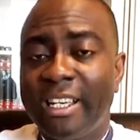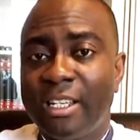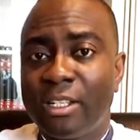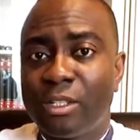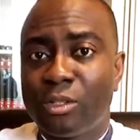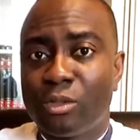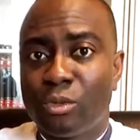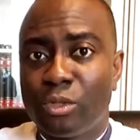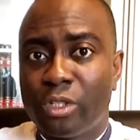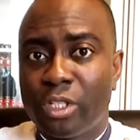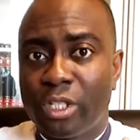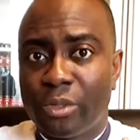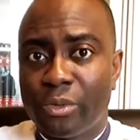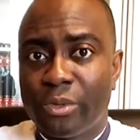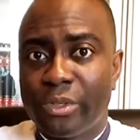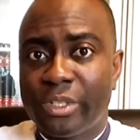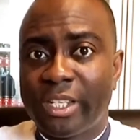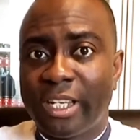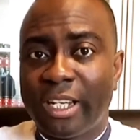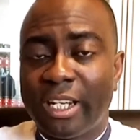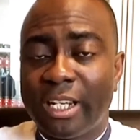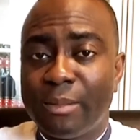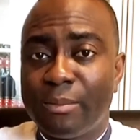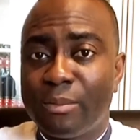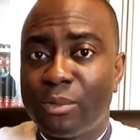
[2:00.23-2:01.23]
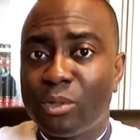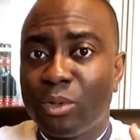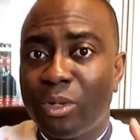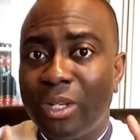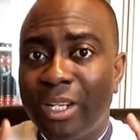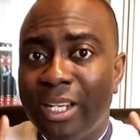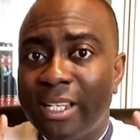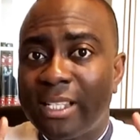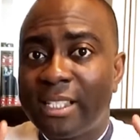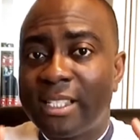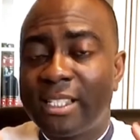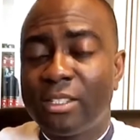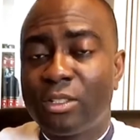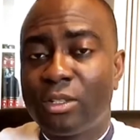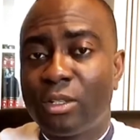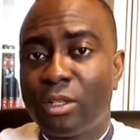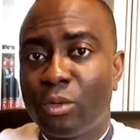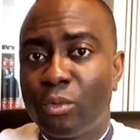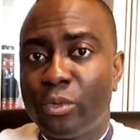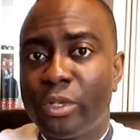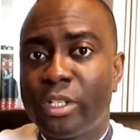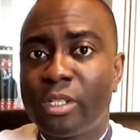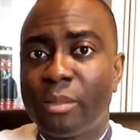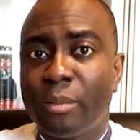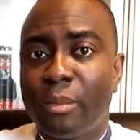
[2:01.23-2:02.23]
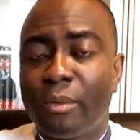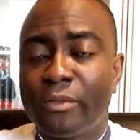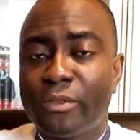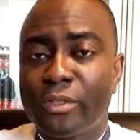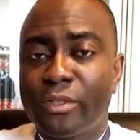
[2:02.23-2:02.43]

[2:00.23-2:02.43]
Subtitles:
to Jerusalem to listen to the wisdom of